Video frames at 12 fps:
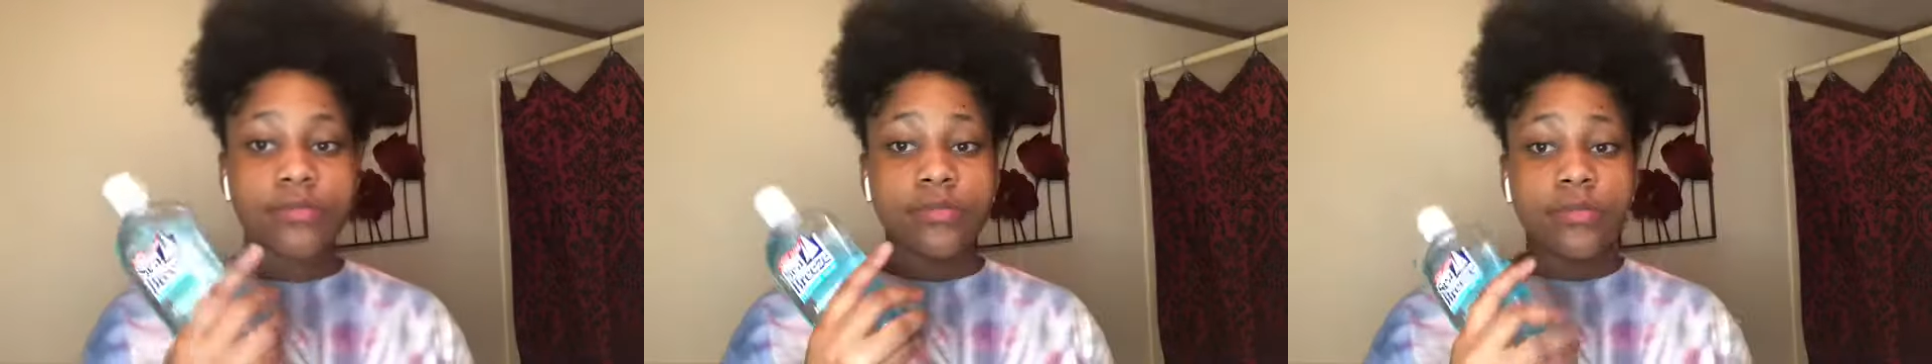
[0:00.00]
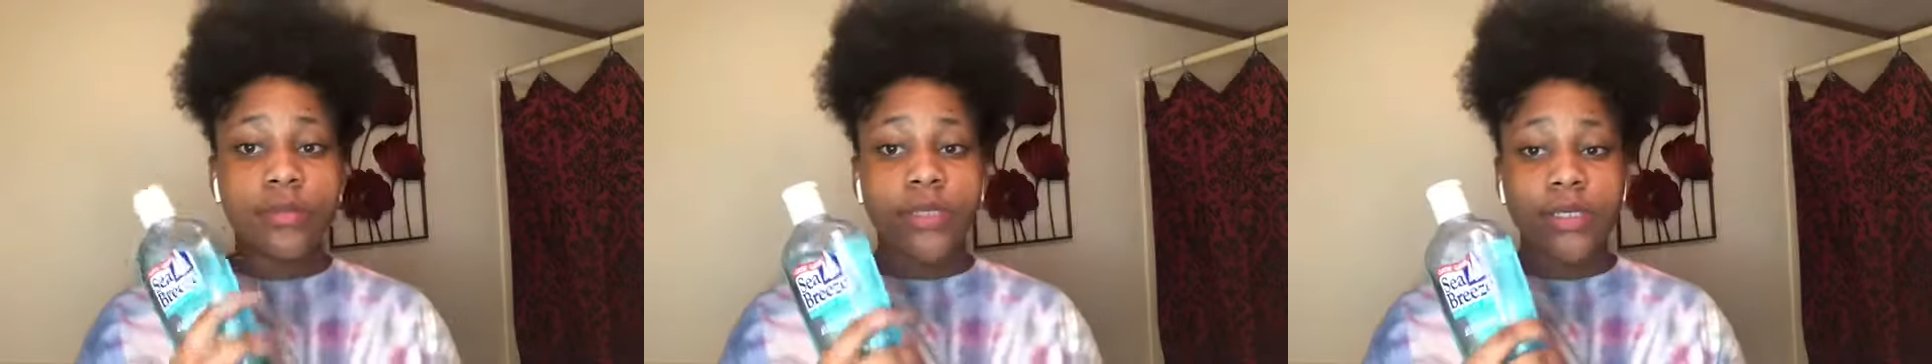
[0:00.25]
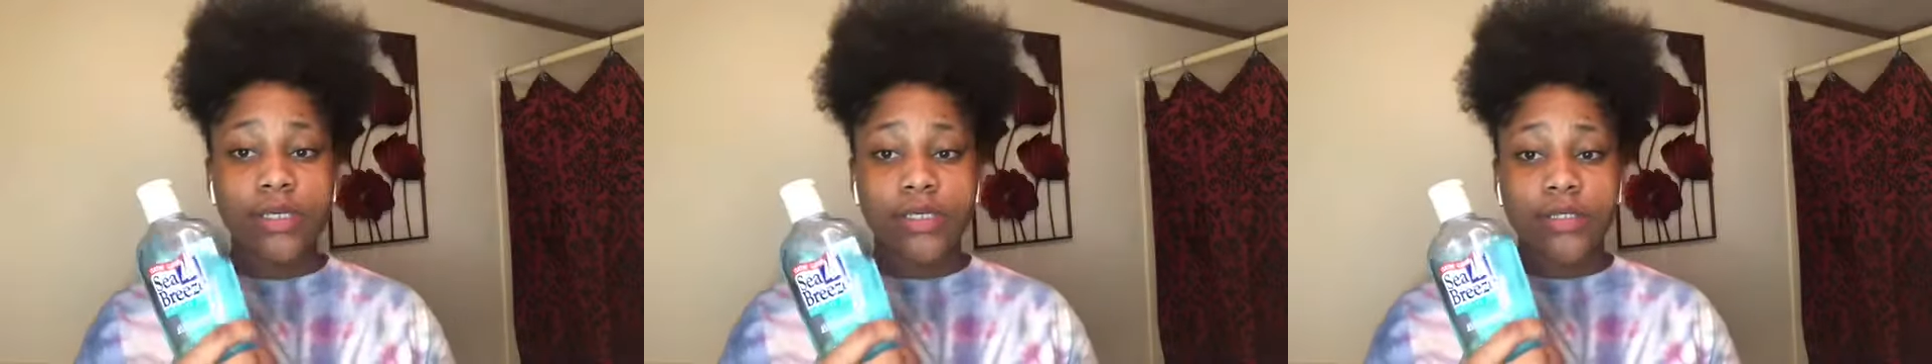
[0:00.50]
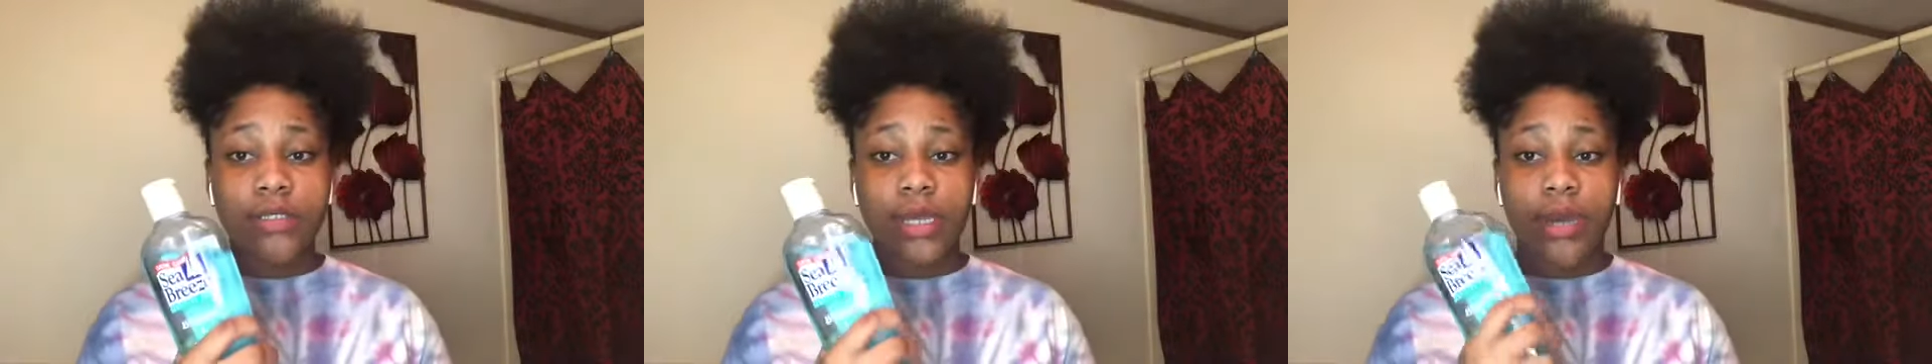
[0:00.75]
You get
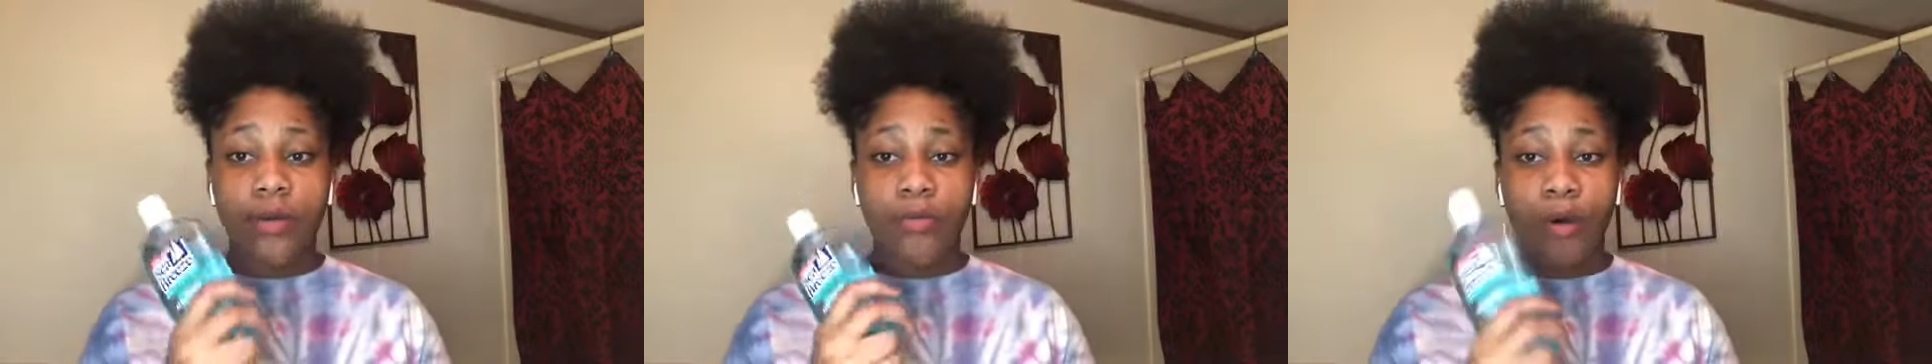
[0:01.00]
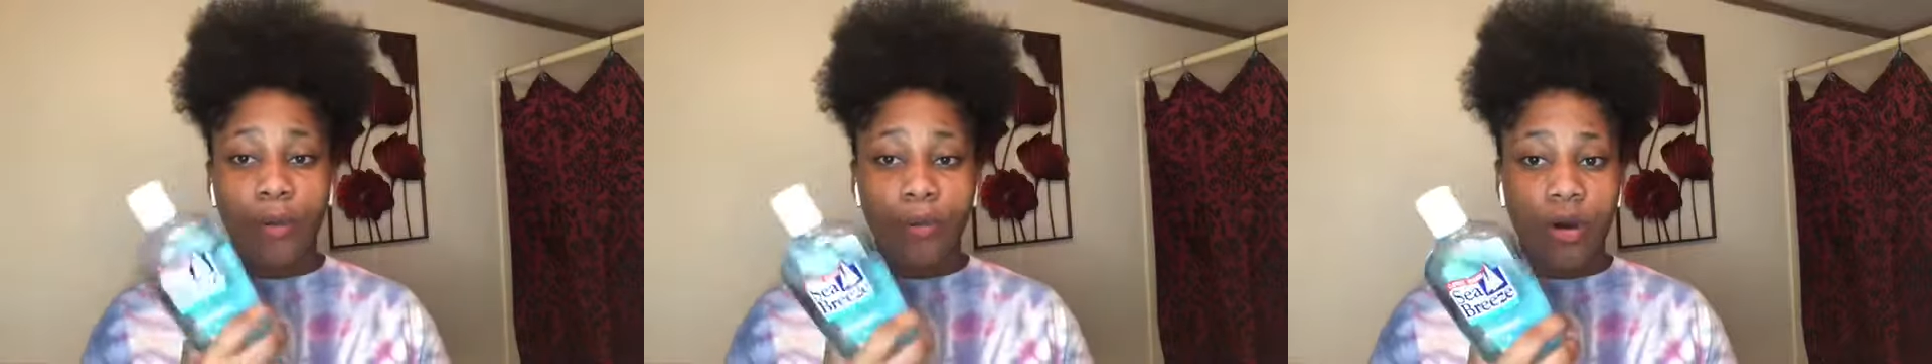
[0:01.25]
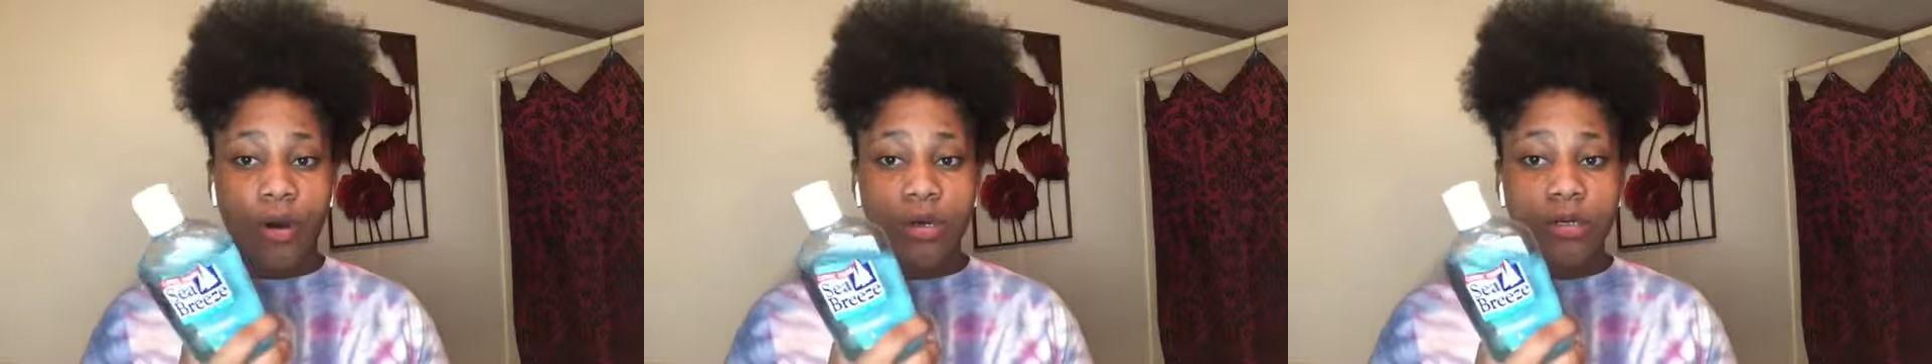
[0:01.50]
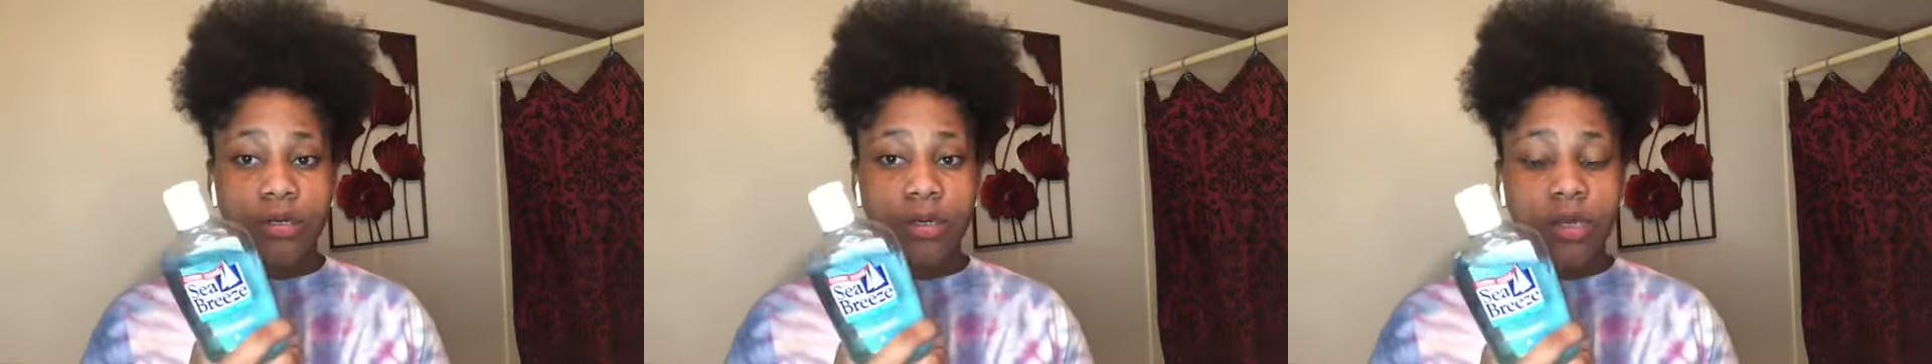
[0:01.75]
this at Walmart.